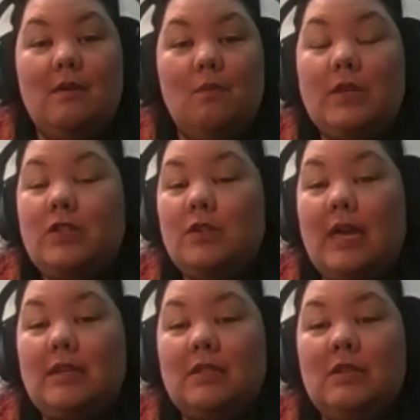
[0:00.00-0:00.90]
once you
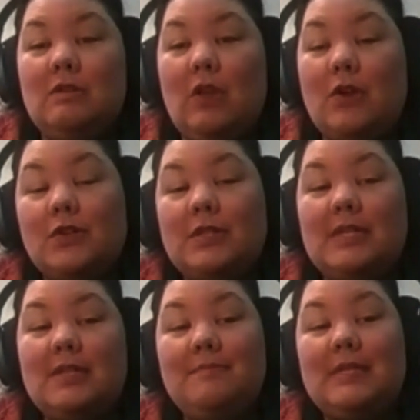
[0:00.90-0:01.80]
get to larger
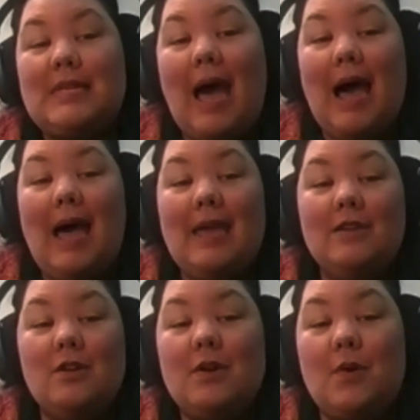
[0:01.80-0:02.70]
systems,
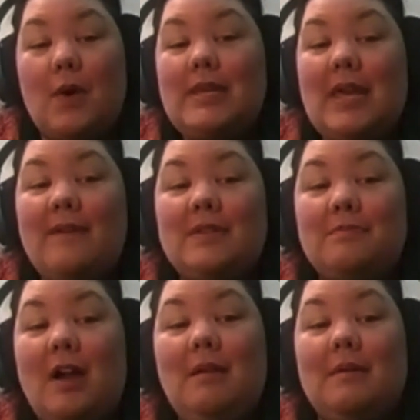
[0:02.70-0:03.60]
you're going to have
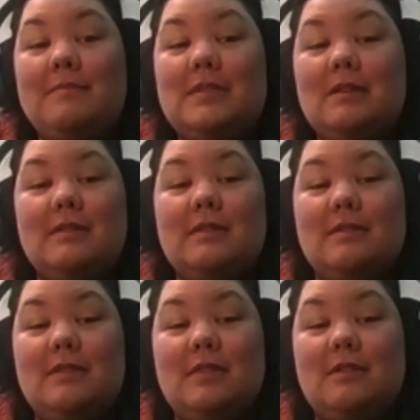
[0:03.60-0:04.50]
some problems.
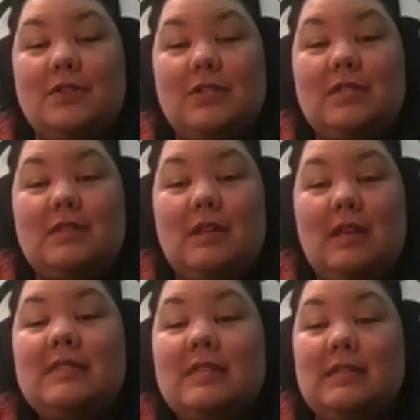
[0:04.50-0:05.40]
There's just
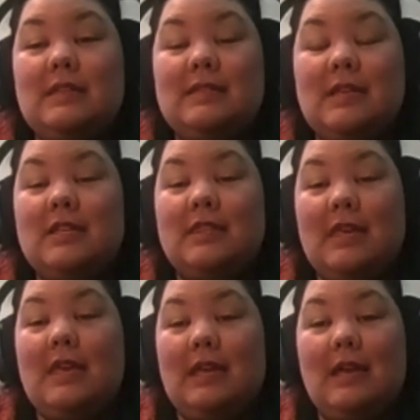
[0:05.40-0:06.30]
isn't such a
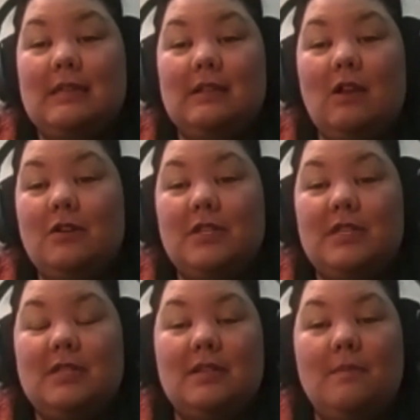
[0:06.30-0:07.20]
thing as a large
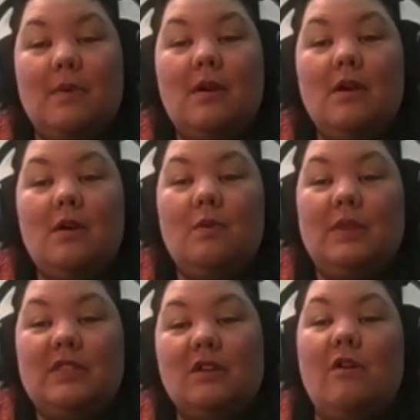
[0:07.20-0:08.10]
system
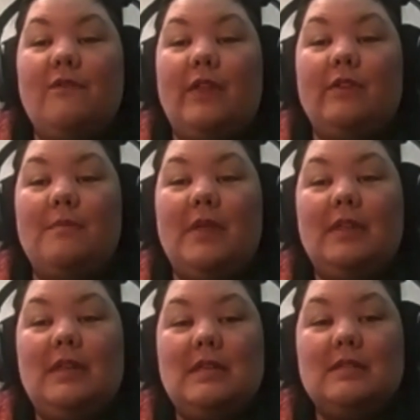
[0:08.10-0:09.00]
with 0
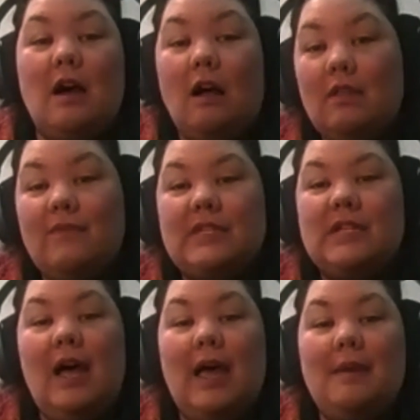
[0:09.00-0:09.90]
vulnerabilities all of the
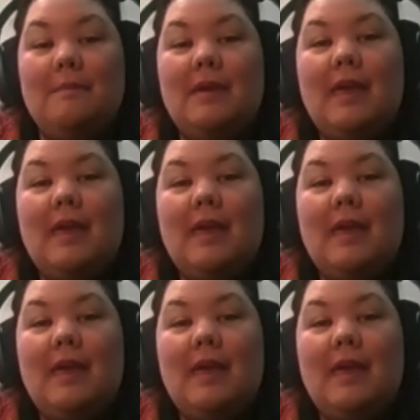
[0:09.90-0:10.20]
time.